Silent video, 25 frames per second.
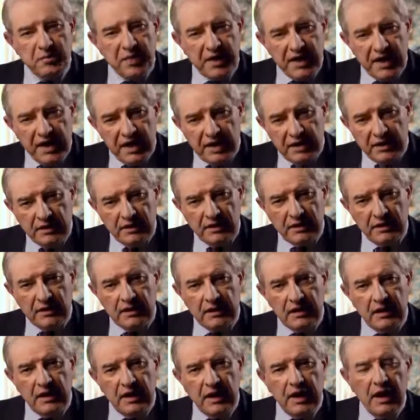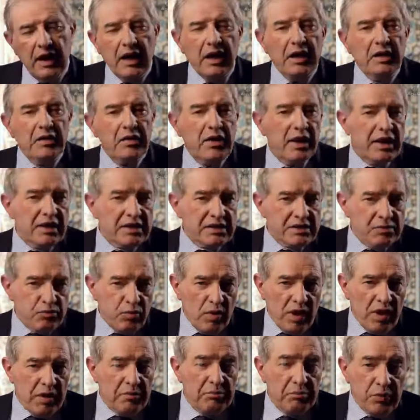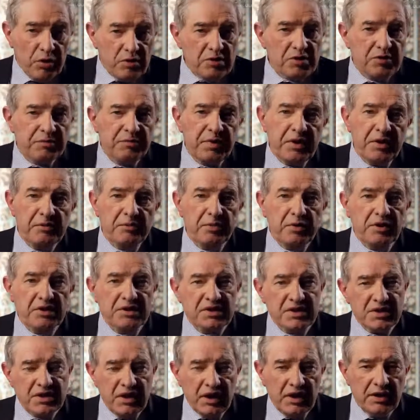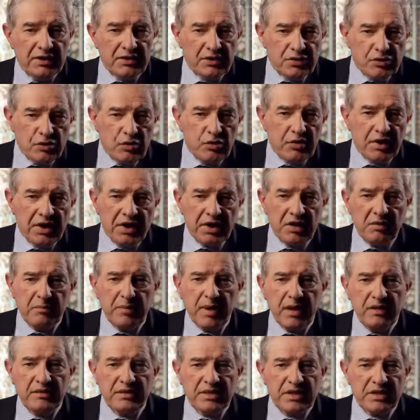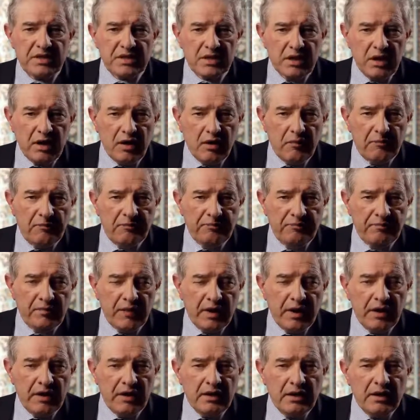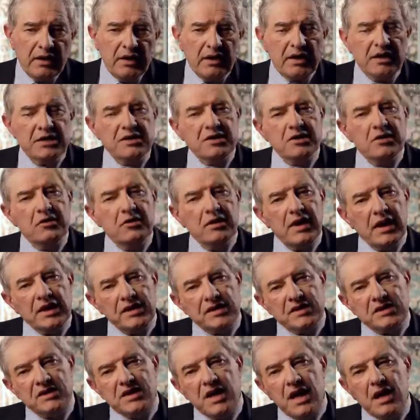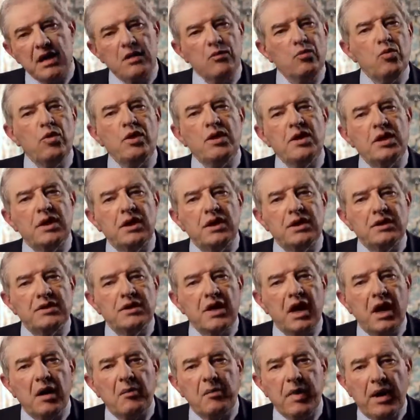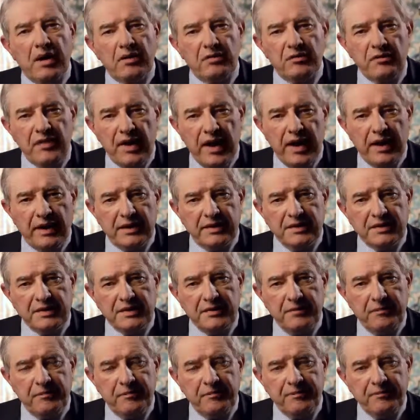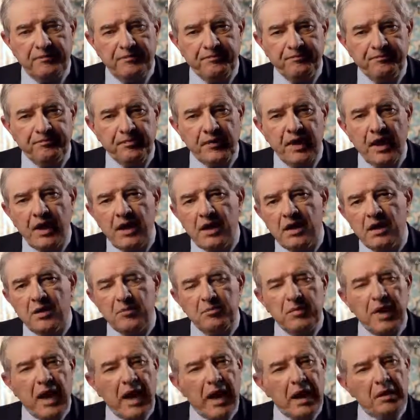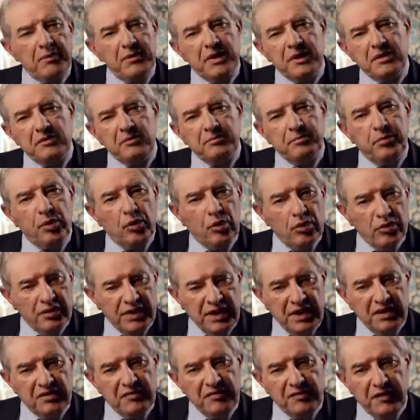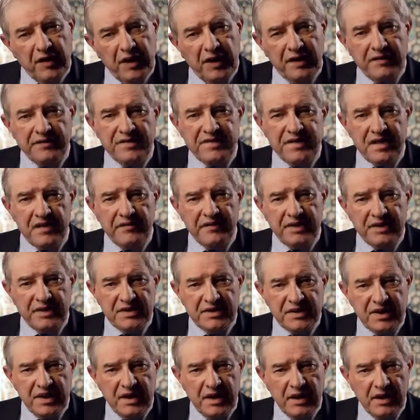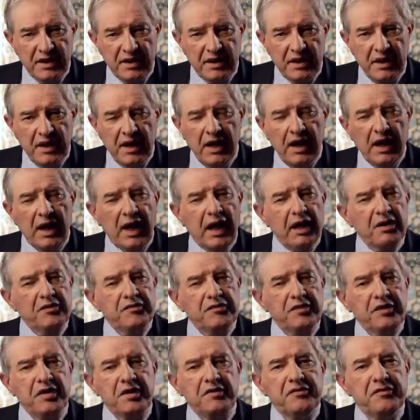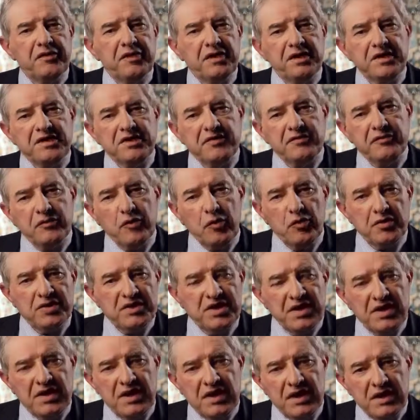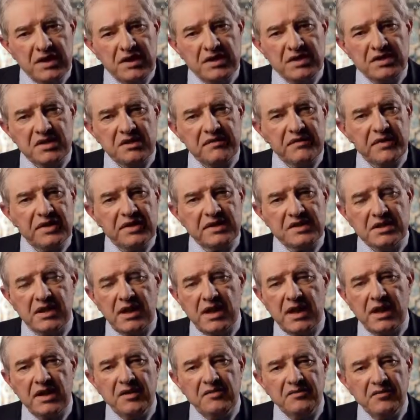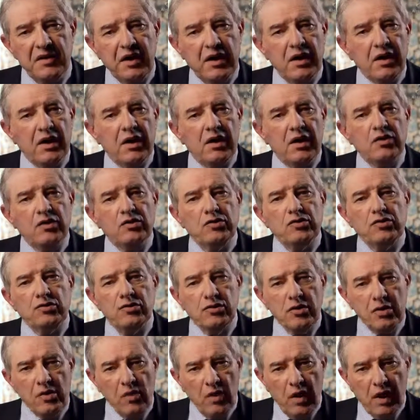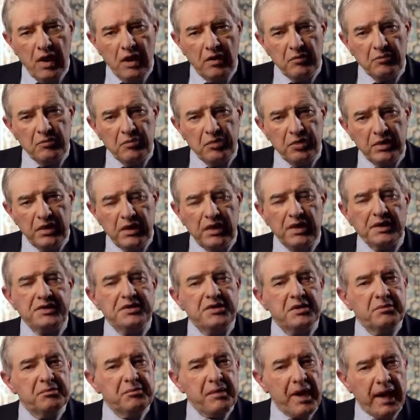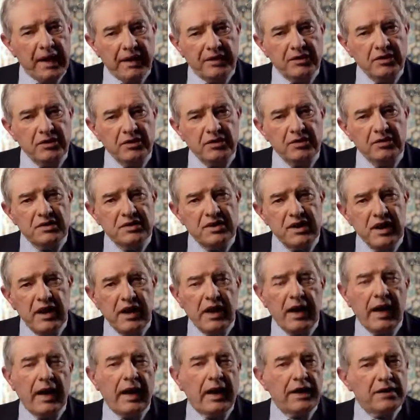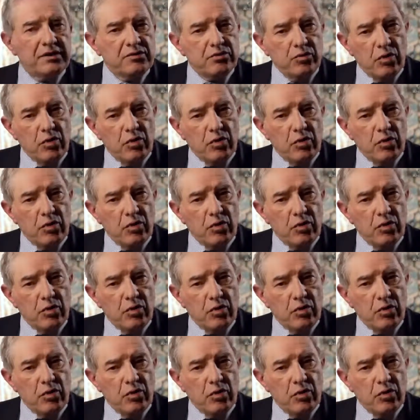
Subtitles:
begin. That's where most people start talking about Islam. And so let's say a word about that. Muhammad, born in 570, and for the first 40 years of his life, grew up to manhood and